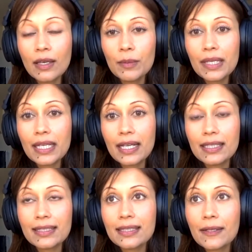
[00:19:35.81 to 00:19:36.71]

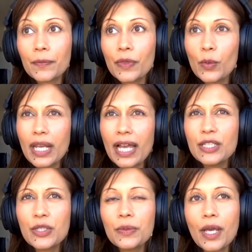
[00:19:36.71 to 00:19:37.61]
because what I
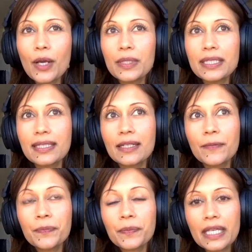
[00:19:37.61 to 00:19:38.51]
do know is the
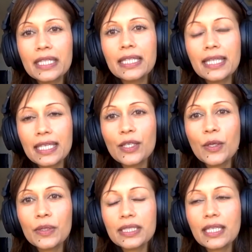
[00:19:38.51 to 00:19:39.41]
the thing, you know,
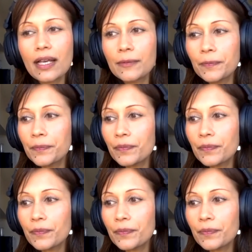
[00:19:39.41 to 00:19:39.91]
it's um,